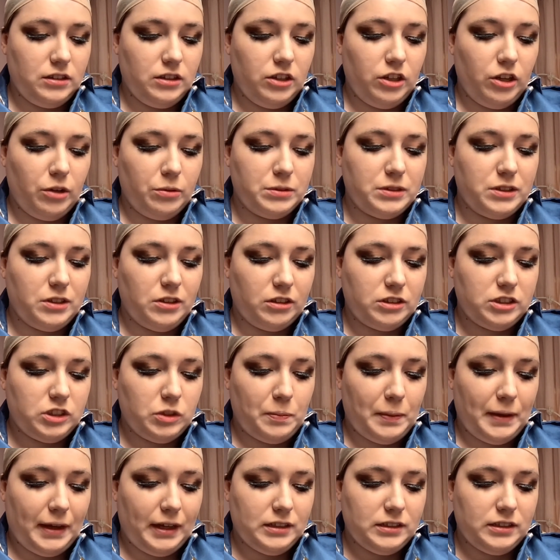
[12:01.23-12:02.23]
No, it's not
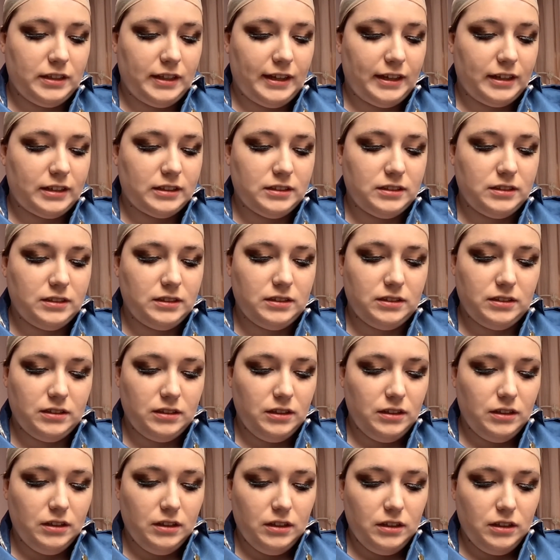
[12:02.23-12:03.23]
spandex.
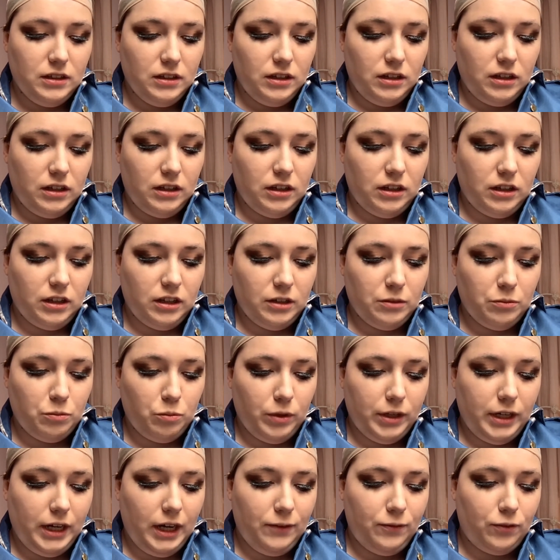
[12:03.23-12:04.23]

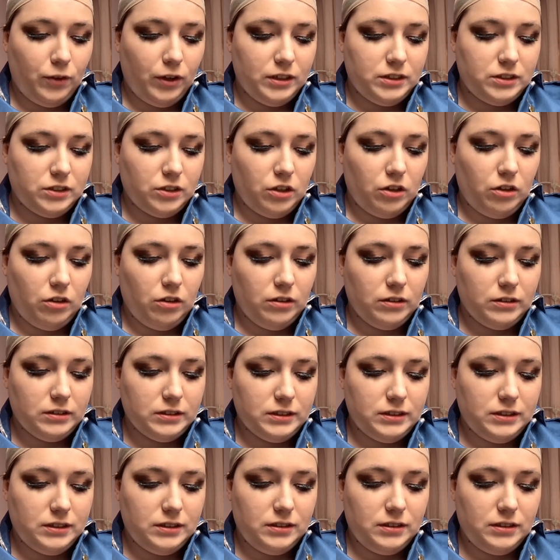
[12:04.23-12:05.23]
Whatever it's
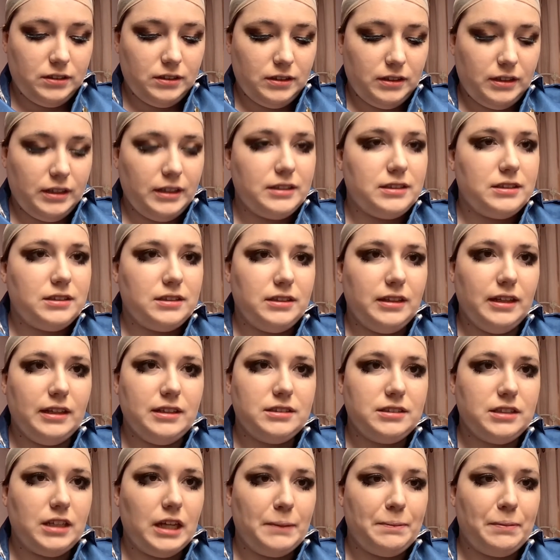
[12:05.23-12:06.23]
called.
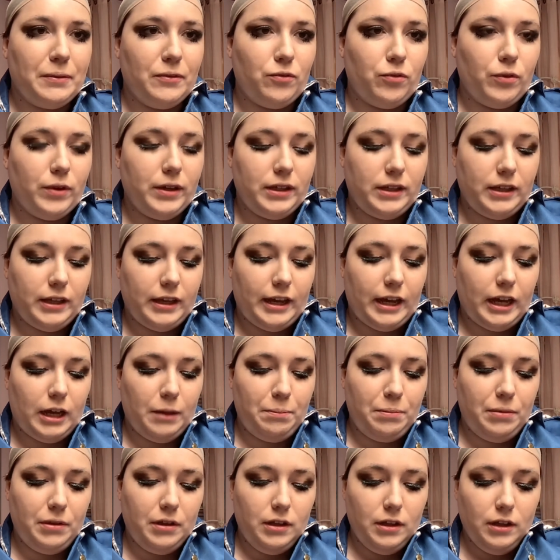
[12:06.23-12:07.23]
This type of wig cap.
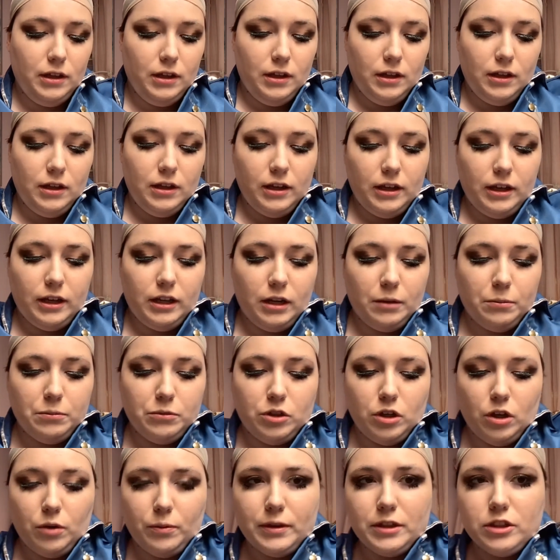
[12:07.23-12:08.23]
And I'm
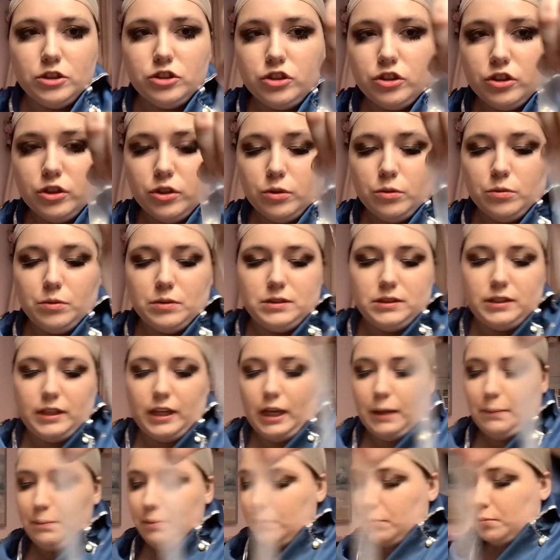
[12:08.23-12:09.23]
going to
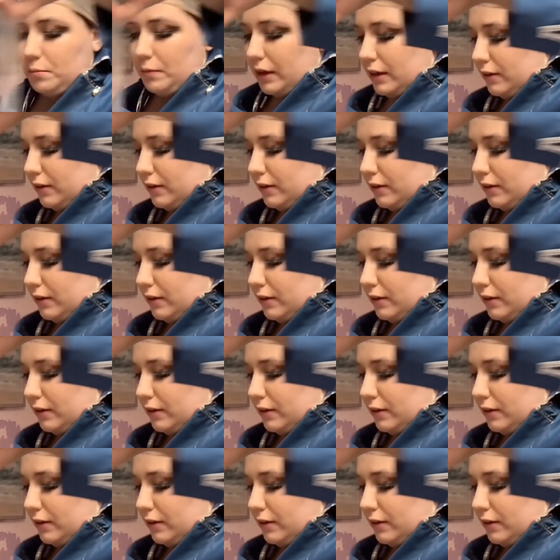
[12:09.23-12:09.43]
tape my